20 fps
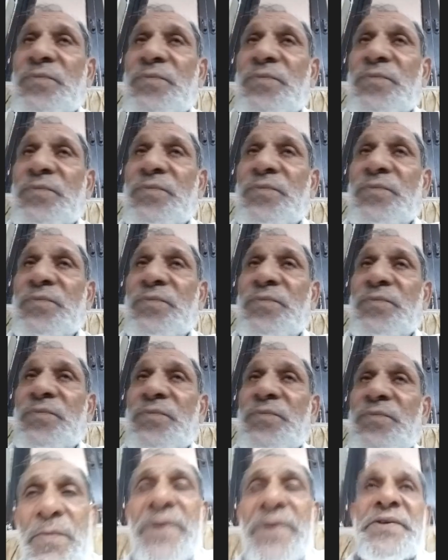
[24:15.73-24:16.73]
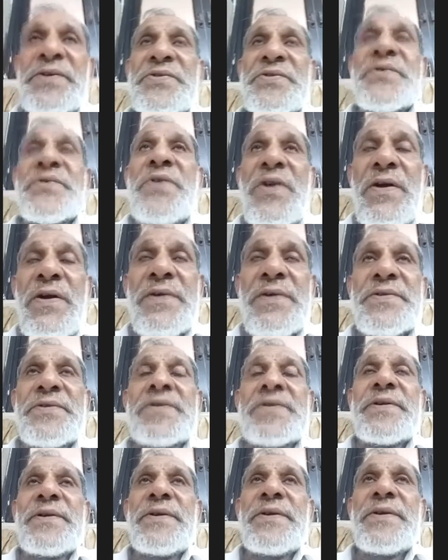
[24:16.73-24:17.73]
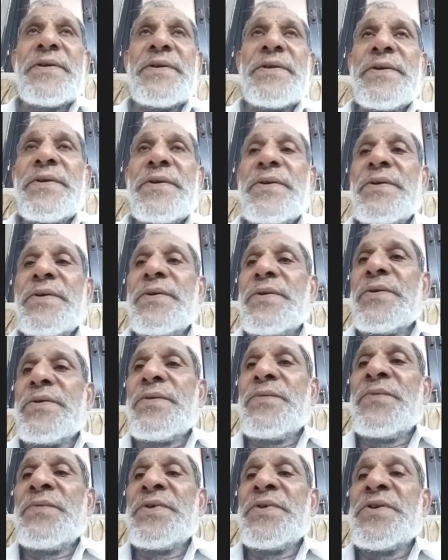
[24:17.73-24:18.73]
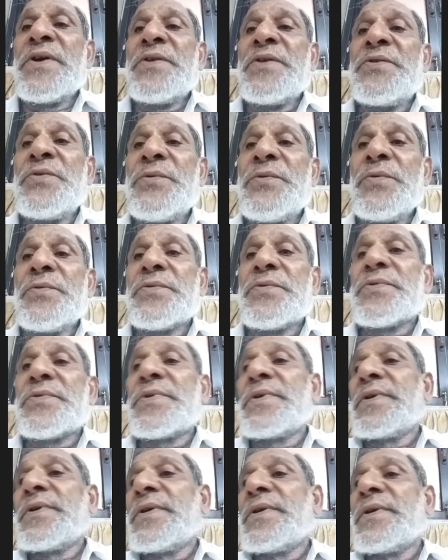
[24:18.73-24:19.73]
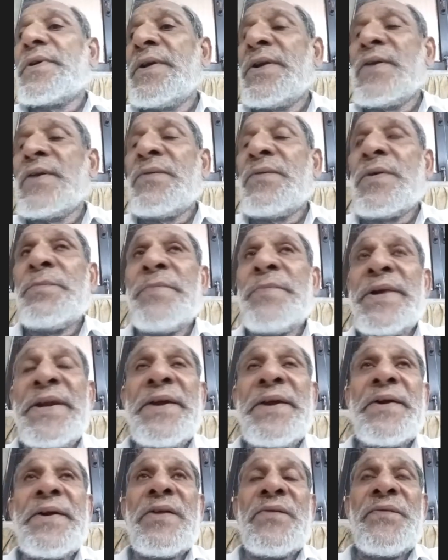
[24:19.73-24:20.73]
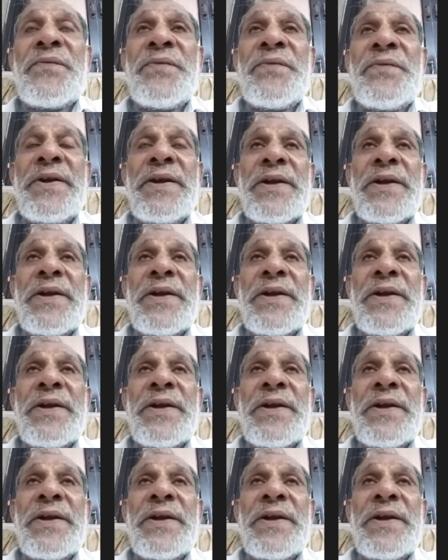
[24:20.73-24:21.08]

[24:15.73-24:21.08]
The commonest drugs which are used in our medical field